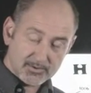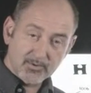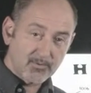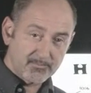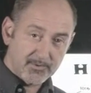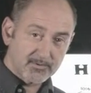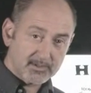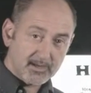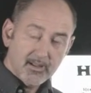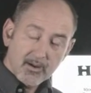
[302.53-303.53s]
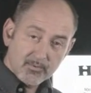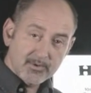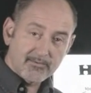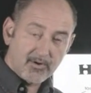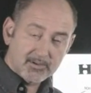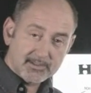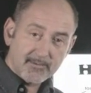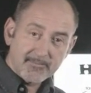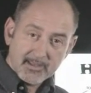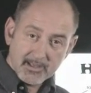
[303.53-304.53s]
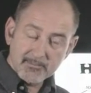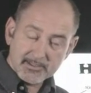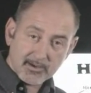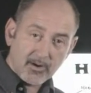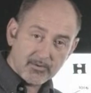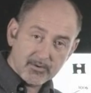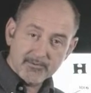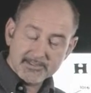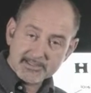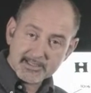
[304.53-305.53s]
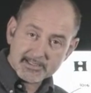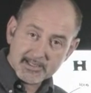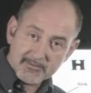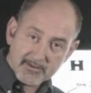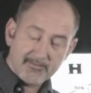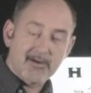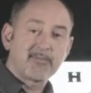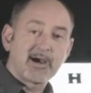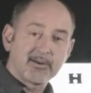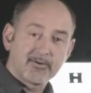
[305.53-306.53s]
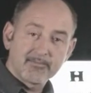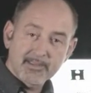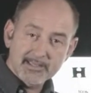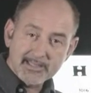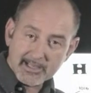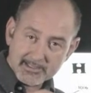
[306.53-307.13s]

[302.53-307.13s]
it was the forecaster that used to transfer the pressure values received by hand